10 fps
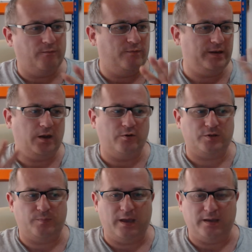video
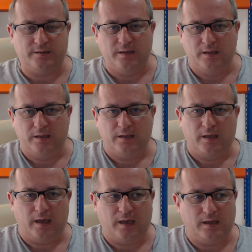space
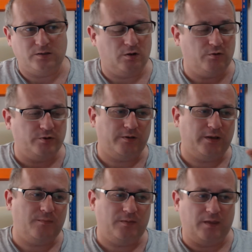and you'll also
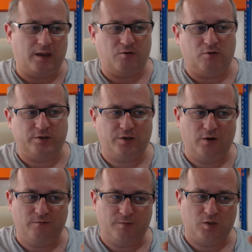get that
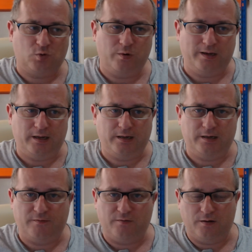crossover between
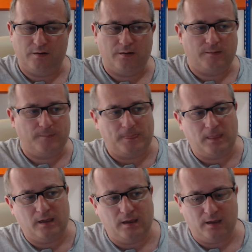different
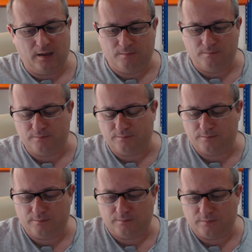
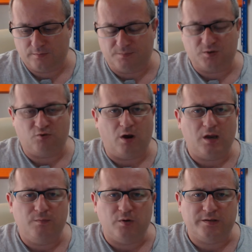um,
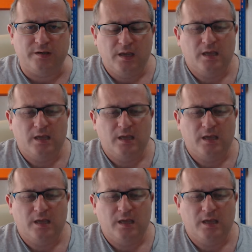subscribers